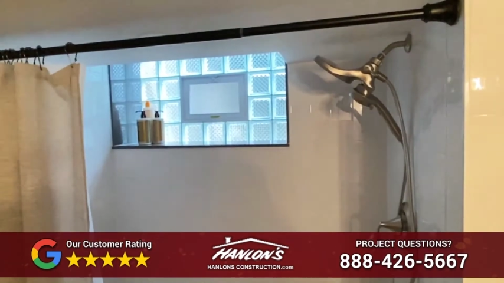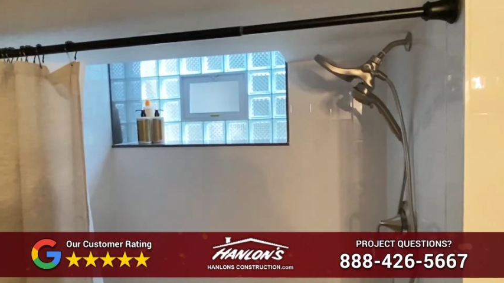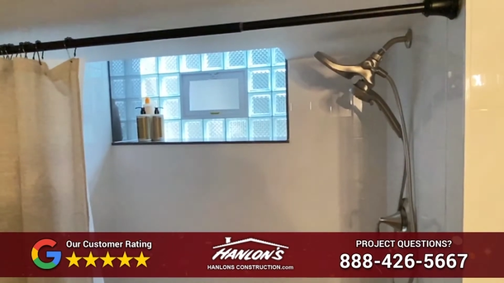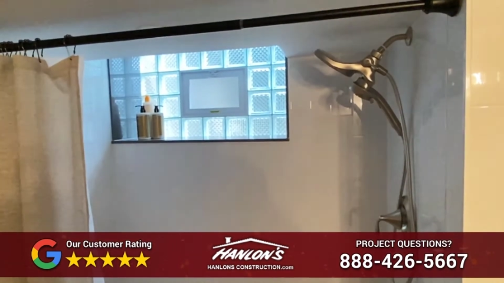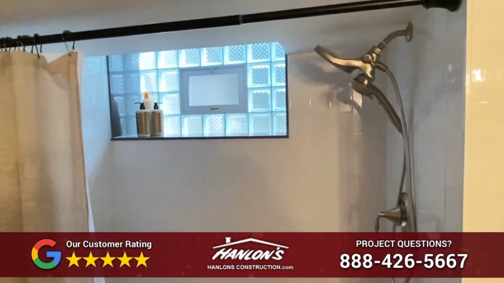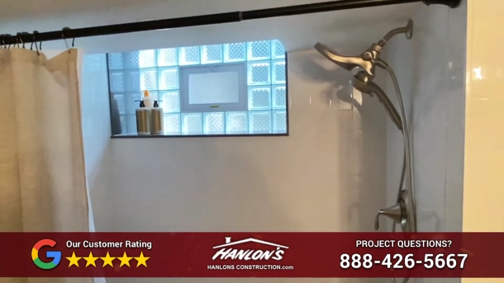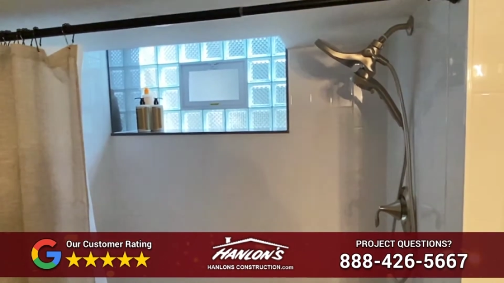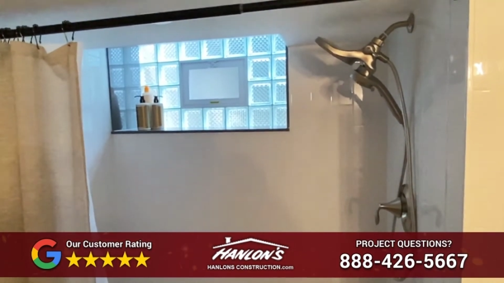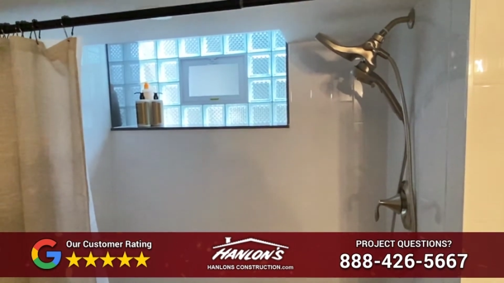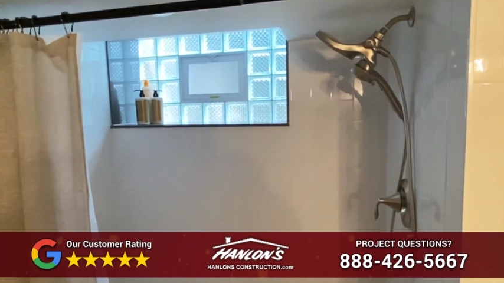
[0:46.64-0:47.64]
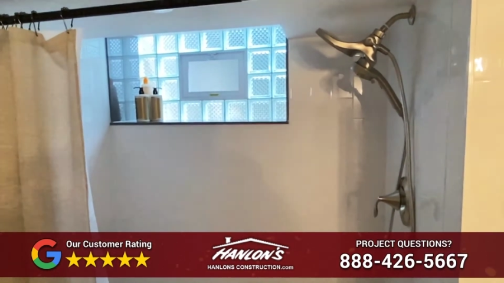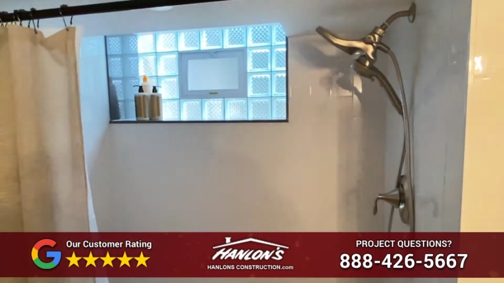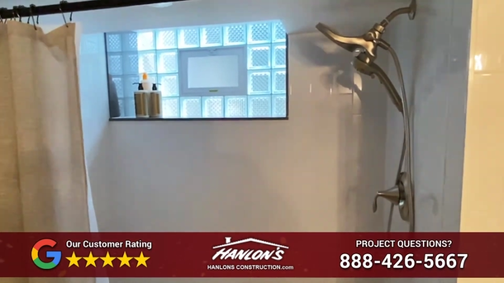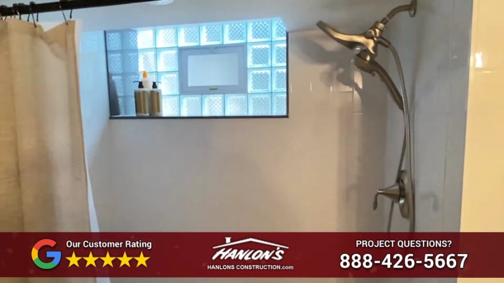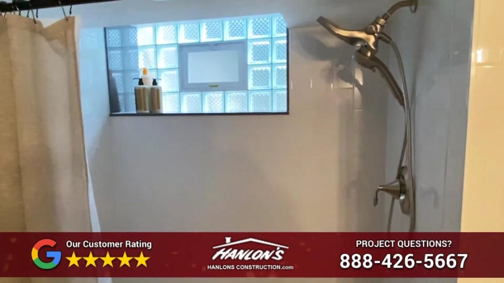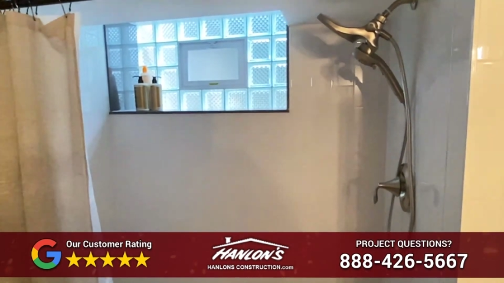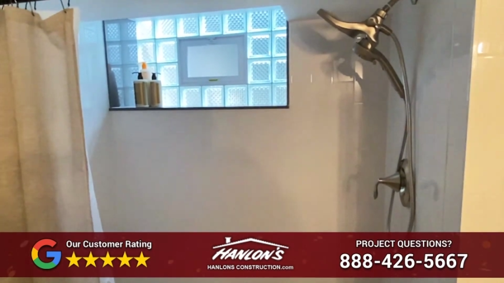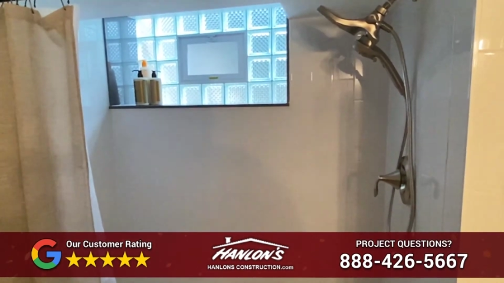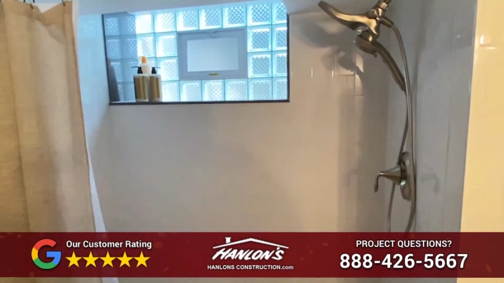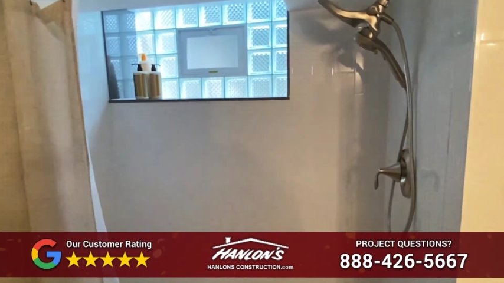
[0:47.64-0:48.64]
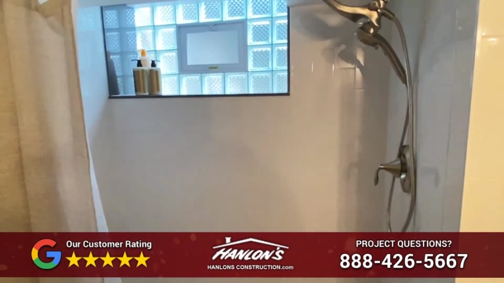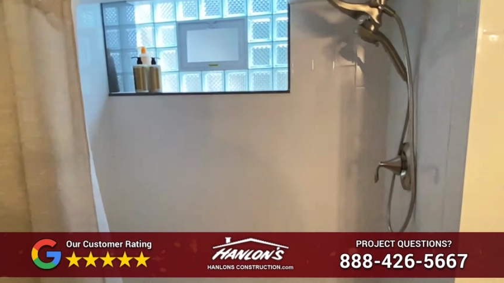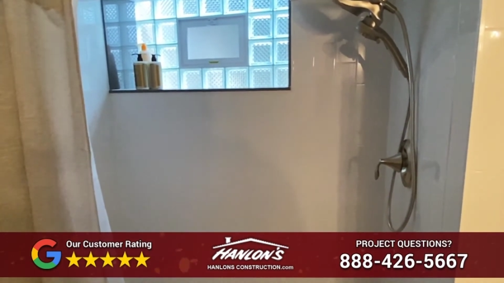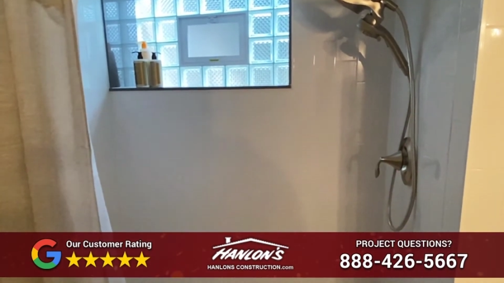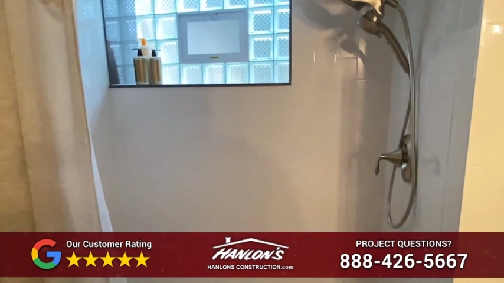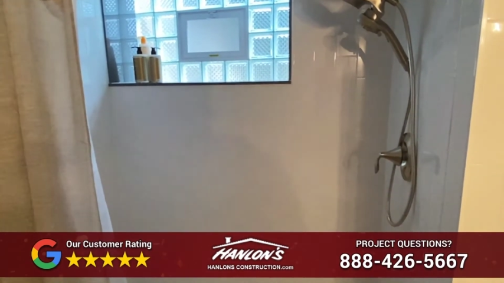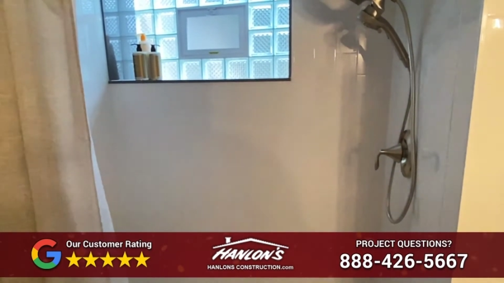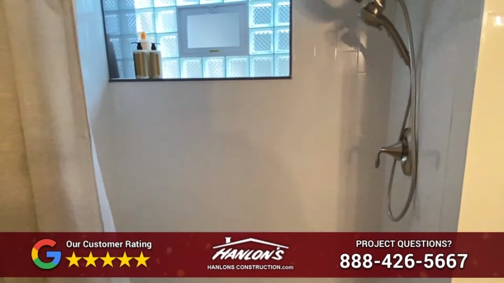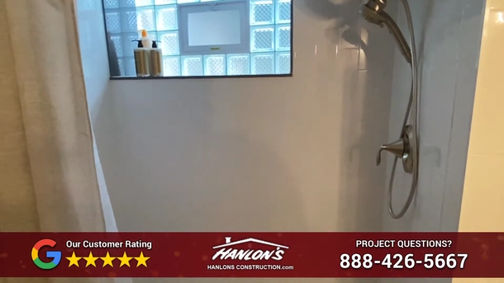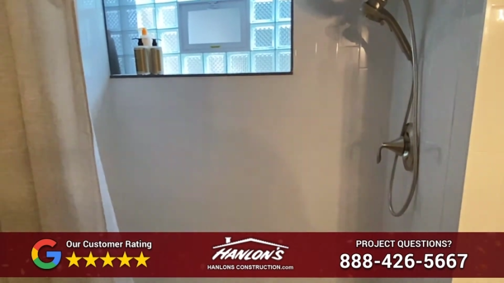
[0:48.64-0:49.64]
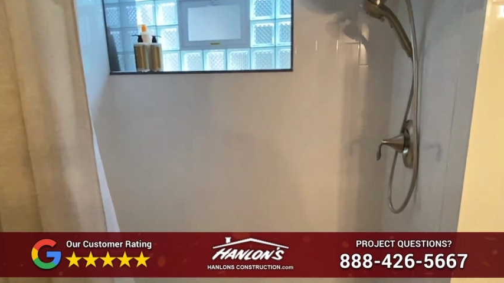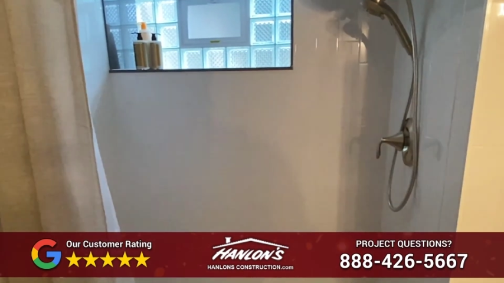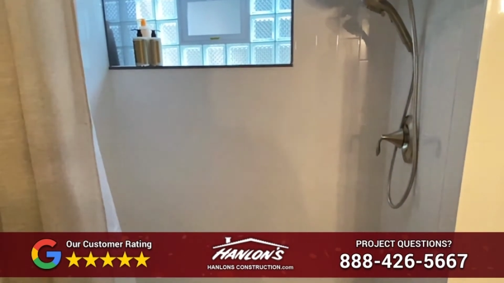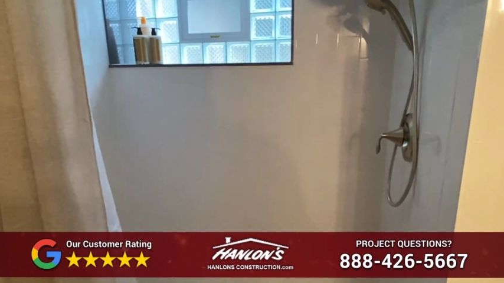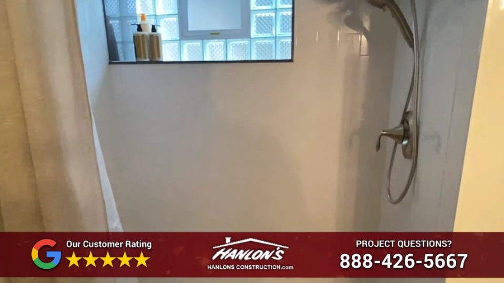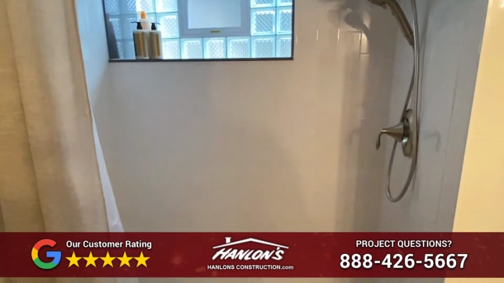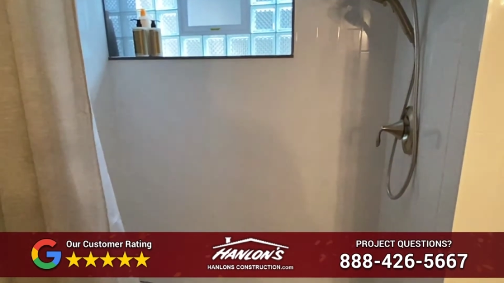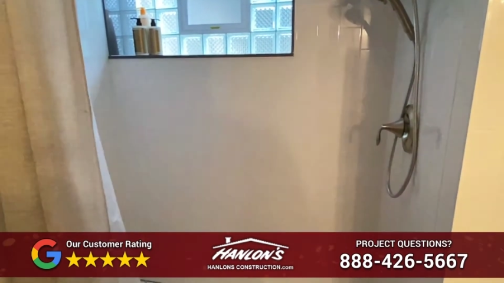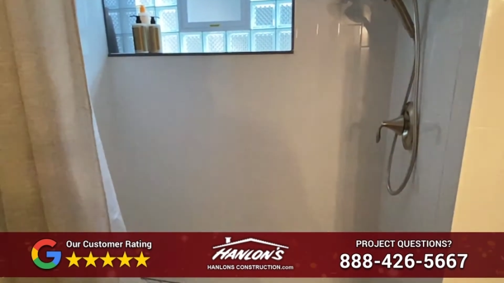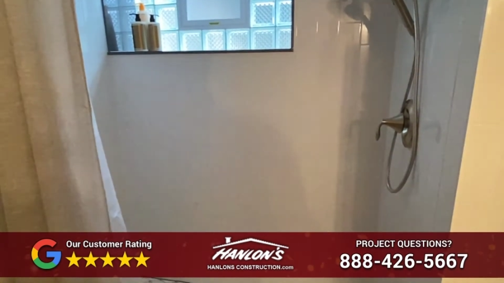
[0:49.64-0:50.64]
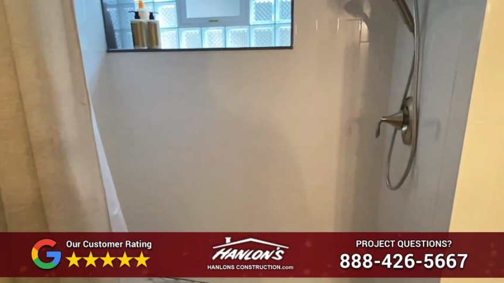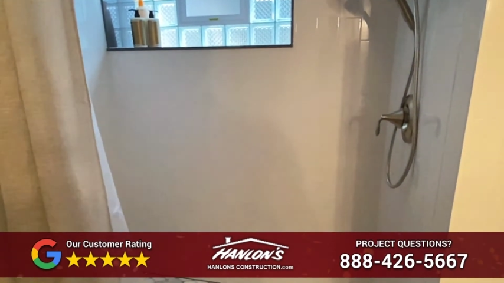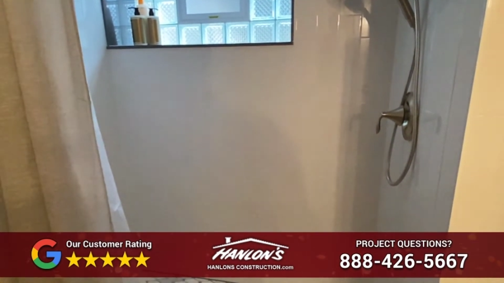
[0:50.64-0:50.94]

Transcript: Nobody's mouth can be seen.